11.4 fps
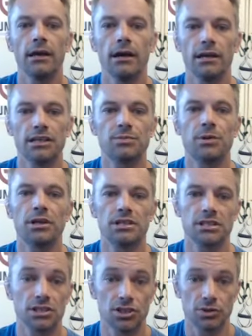experience
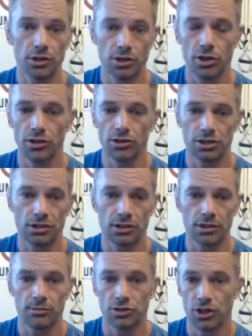as a strength coach
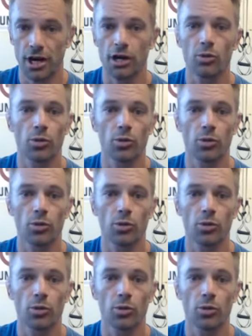and trainer,